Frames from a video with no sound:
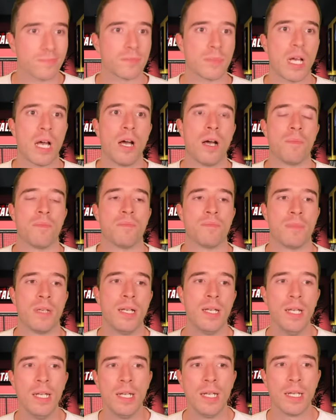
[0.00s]

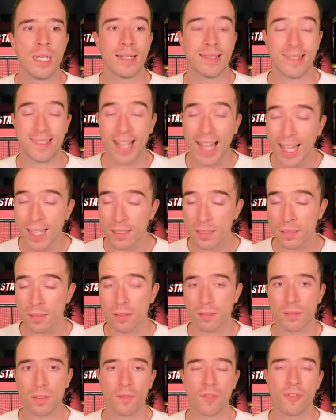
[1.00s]
It's sad.
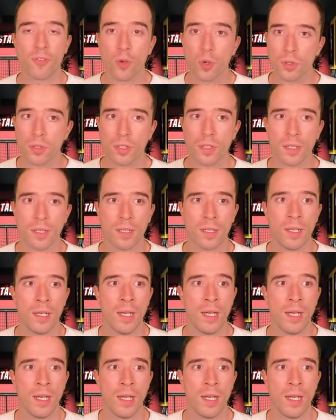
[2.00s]
It's unfortunate.